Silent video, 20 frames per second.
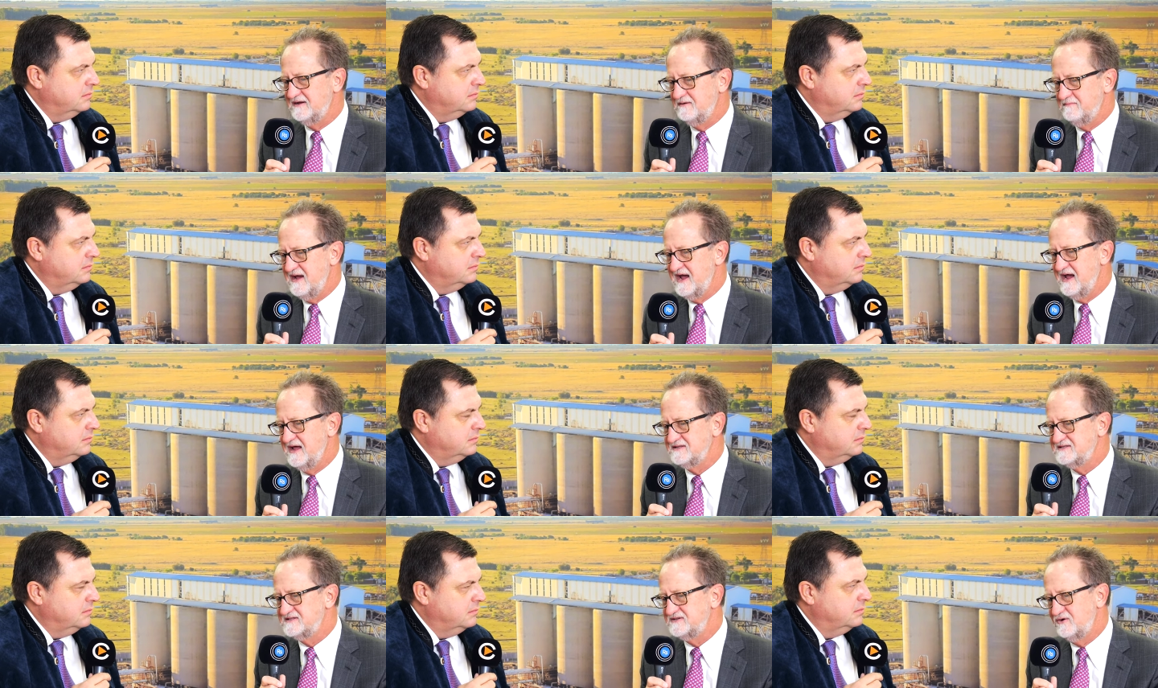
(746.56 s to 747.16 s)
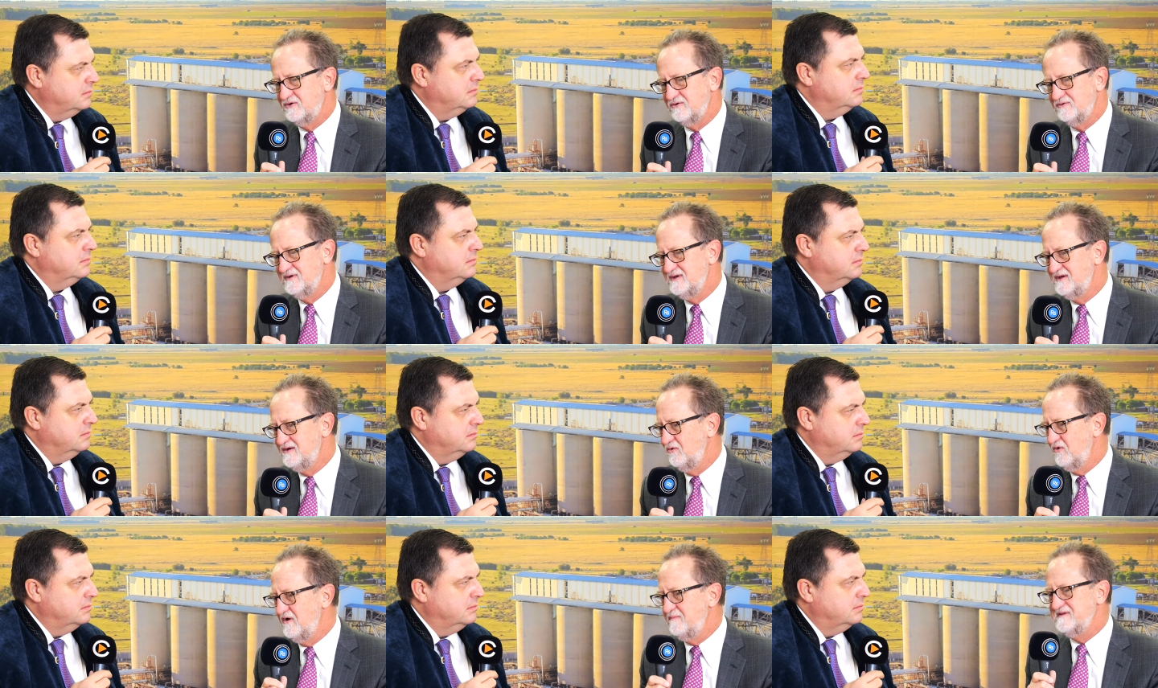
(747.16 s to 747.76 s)
Speaker 1: and demand. So
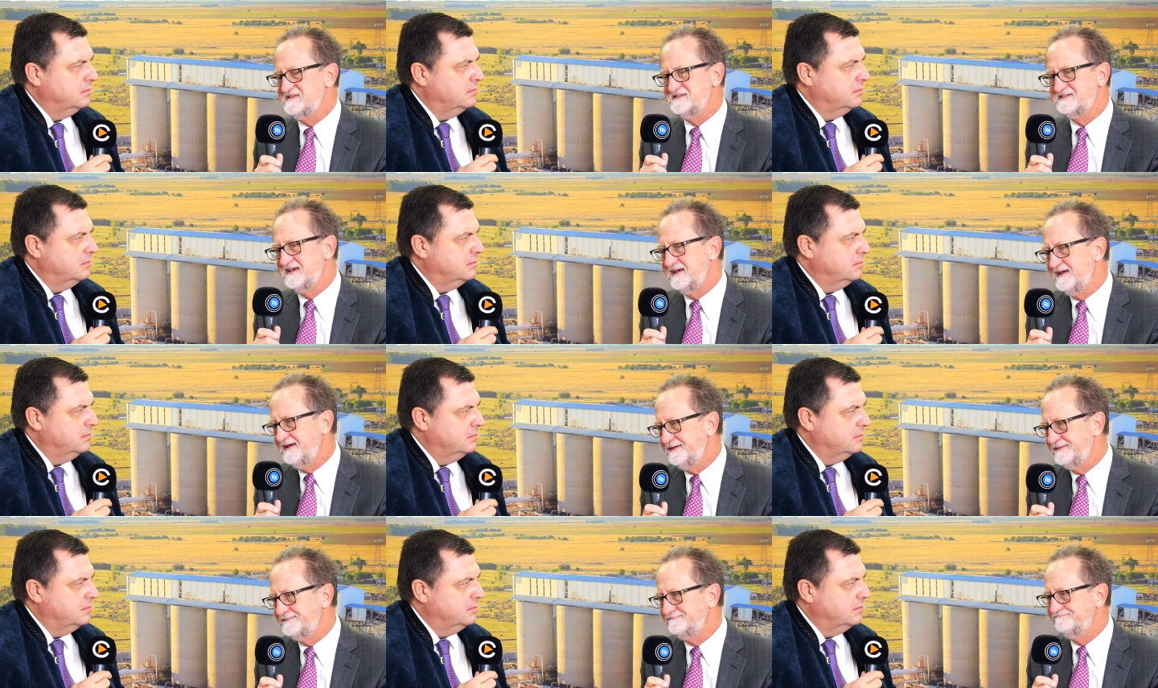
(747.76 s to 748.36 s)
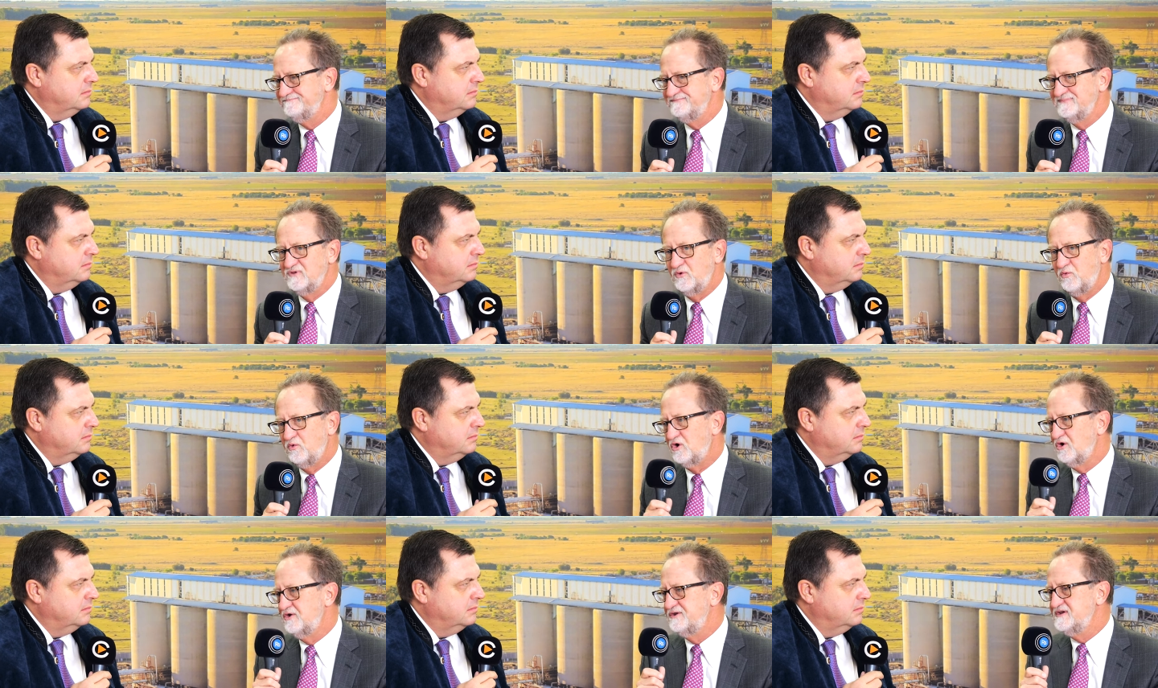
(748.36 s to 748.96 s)
we've been saying the
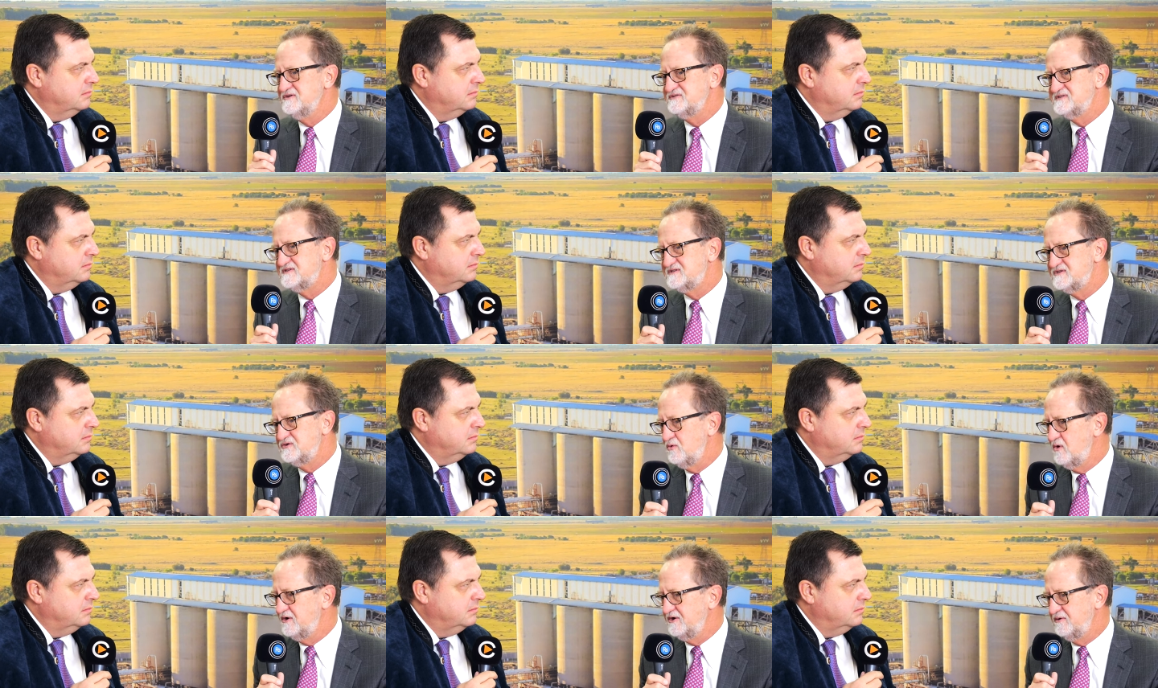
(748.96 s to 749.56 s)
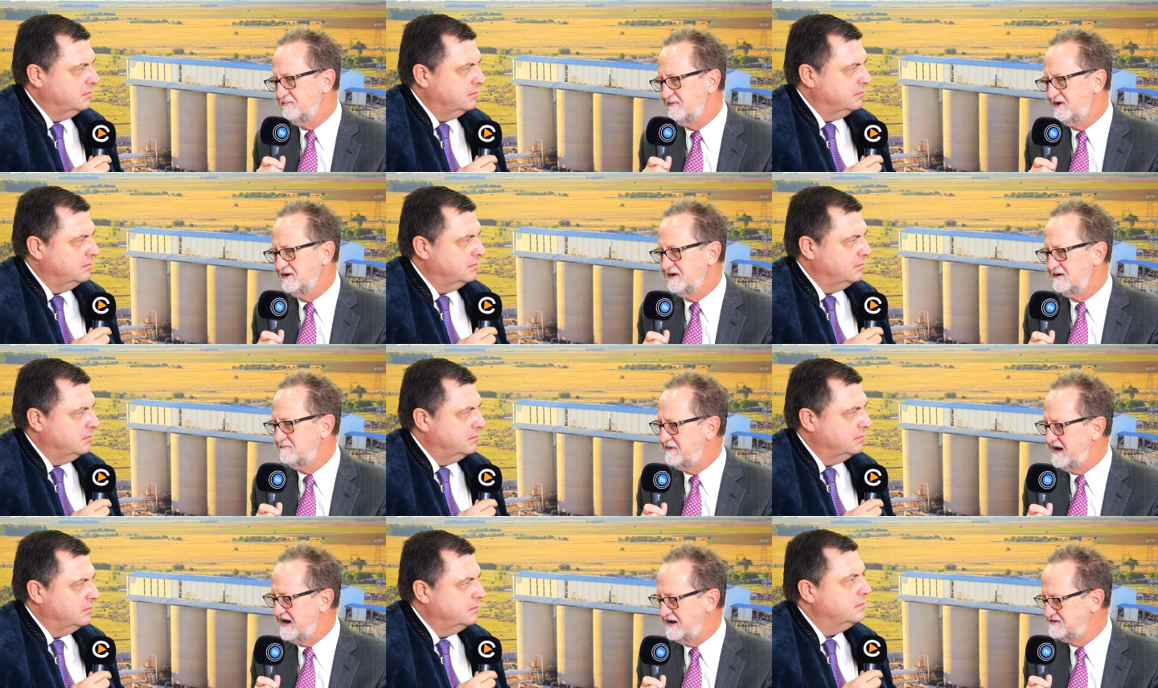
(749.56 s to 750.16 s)
world uses 200
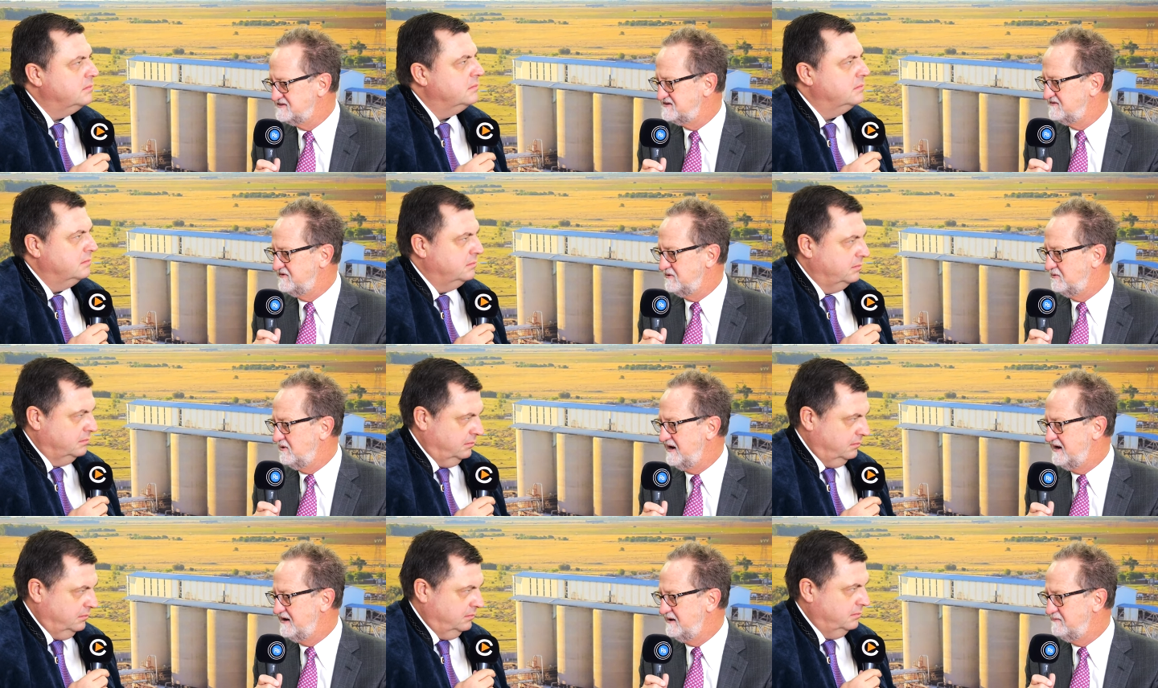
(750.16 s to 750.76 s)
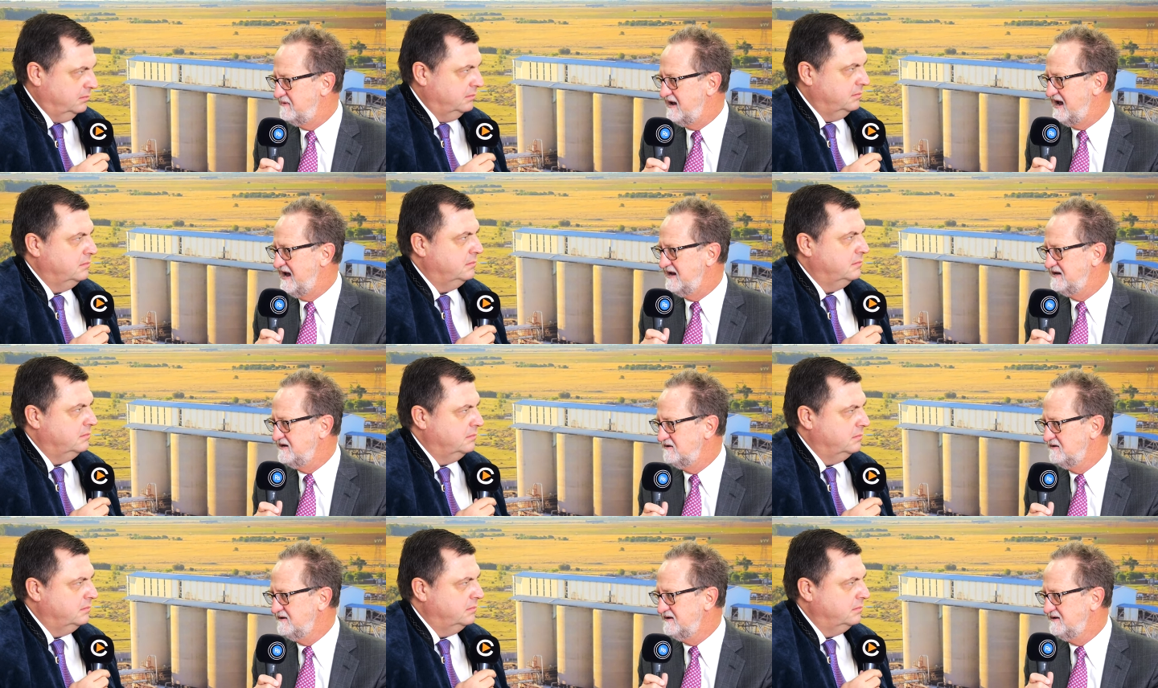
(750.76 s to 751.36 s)
million pounds of uranium
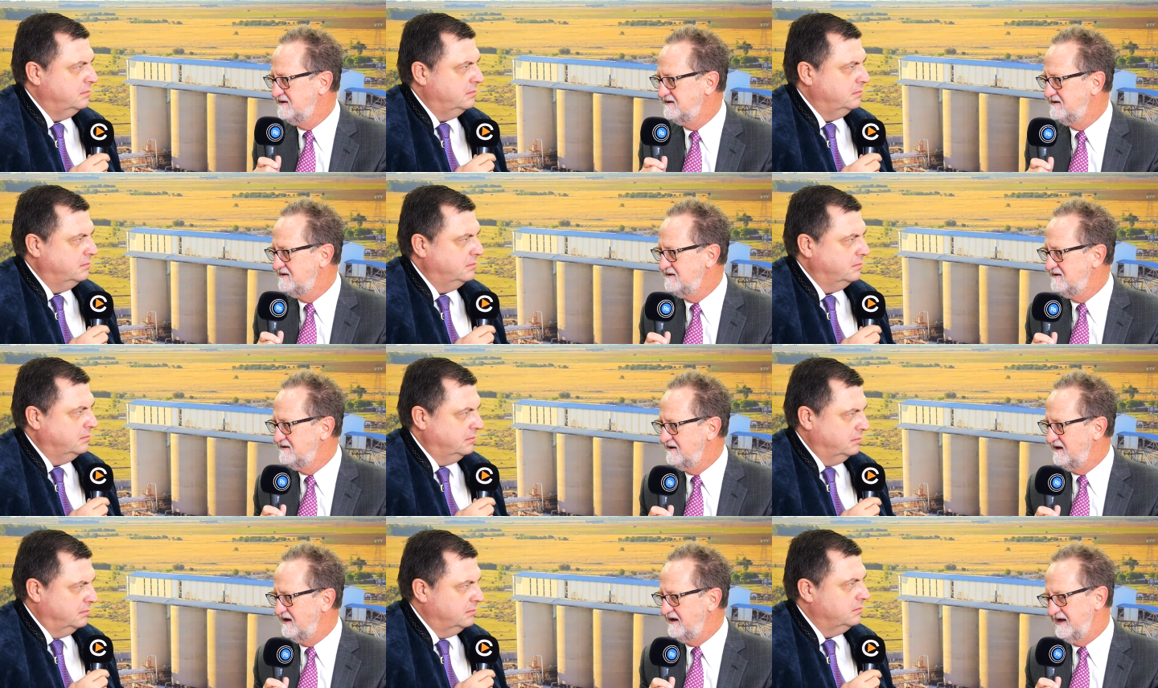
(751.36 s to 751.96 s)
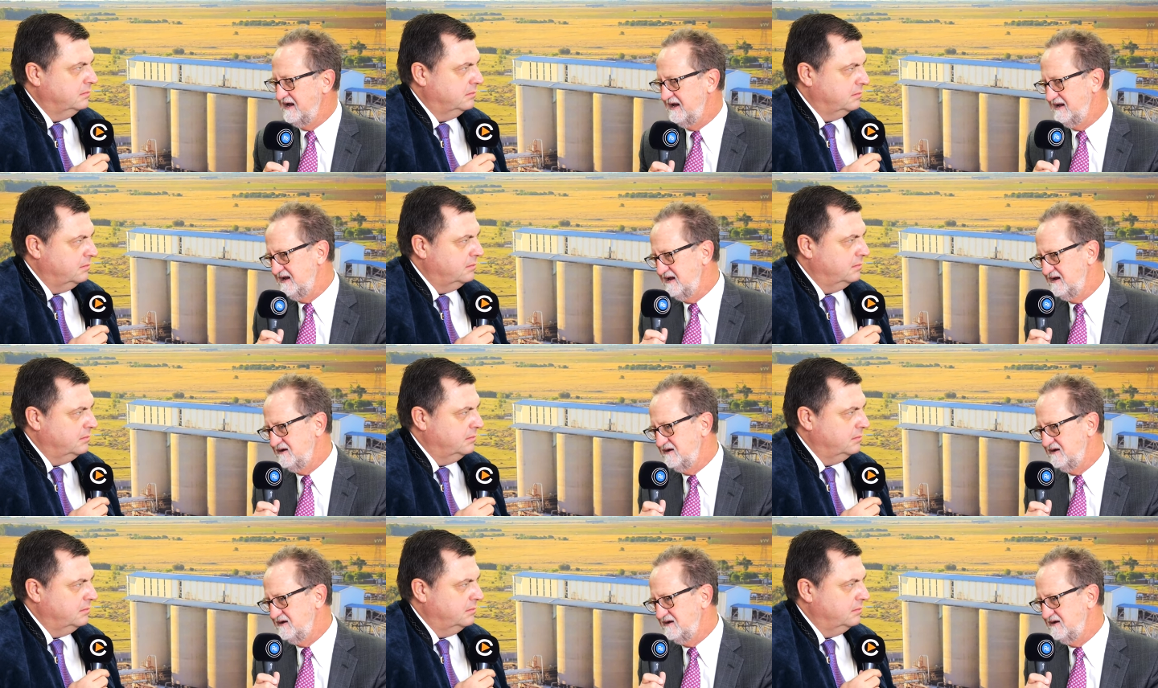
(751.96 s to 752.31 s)
annually and